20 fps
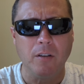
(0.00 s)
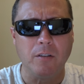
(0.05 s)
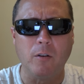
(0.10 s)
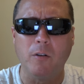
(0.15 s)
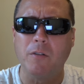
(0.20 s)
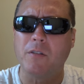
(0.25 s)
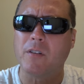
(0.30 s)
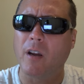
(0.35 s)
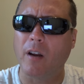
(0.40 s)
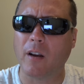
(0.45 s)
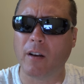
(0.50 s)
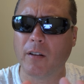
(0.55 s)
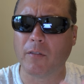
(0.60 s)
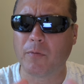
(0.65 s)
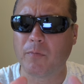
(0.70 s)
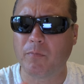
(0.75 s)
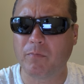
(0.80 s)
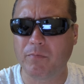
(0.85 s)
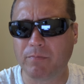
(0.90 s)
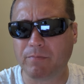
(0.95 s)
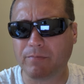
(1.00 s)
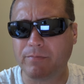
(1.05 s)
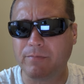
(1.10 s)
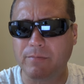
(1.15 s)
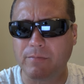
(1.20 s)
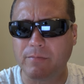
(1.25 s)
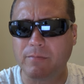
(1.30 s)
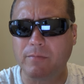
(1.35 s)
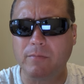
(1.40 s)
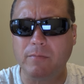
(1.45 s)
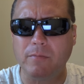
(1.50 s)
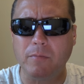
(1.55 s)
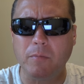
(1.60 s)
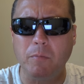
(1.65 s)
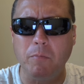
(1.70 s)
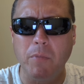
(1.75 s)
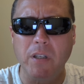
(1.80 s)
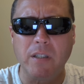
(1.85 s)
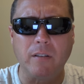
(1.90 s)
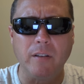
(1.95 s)
So it's kind
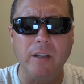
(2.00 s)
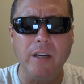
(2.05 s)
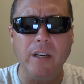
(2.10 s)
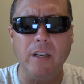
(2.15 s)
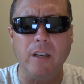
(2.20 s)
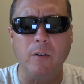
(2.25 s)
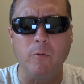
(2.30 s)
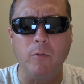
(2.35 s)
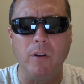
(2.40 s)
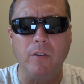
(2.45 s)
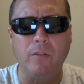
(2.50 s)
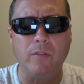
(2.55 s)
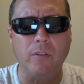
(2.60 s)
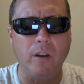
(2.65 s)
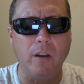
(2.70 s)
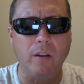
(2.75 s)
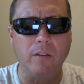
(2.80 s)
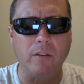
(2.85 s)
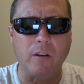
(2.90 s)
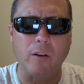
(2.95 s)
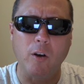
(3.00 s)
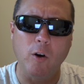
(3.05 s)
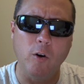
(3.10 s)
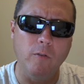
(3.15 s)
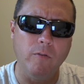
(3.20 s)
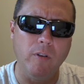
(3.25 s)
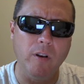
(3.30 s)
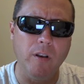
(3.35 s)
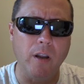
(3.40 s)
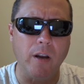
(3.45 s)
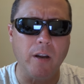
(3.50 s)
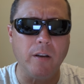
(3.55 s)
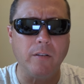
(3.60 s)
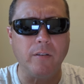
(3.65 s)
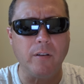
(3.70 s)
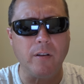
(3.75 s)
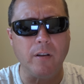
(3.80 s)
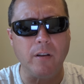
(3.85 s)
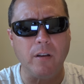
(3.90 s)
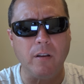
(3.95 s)
of misleading when it says a
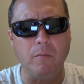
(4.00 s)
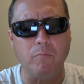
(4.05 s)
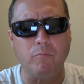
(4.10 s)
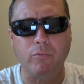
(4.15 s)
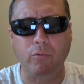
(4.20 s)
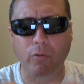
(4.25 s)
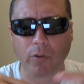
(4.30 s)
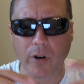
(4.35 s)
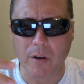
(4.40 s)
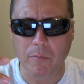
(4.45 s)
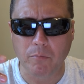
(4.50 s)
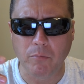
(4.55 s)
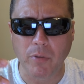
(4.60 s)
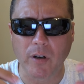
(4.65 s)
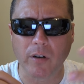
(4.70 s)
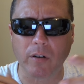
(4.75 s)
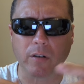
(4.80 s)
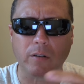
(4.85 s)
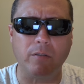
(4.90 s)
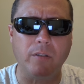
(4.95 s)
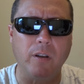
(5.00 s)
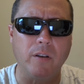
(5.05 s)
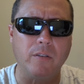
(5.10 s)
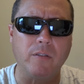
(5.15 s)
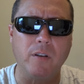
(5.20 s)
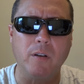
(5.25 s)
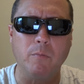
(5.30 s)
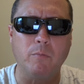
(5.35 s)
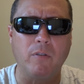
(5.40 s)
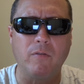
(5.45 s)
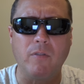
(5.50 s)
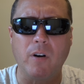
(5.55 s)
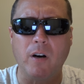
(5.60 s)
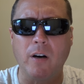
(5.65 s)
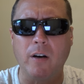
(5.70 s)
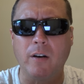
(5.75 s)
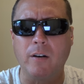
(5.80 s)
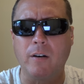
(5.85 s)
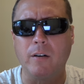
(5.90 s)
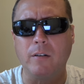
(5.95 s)
COVID-19 pre-booked testing
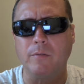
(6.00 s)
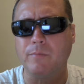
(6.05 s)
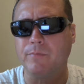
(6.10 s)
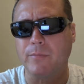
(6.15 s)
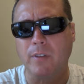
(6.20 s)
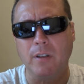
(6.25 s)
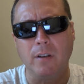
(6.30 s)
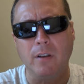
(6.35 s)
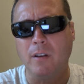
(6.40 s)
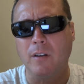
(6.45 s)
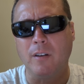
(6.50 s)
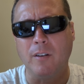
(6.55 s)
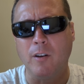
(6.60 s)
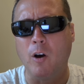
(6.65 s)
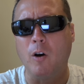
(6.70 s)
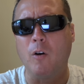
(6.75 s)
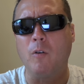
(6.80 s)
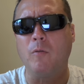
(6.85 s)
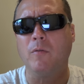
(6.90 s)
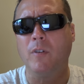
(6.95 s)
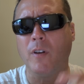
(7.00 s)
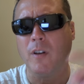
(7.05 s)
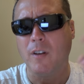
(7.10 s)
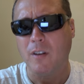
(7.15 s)
provider. No.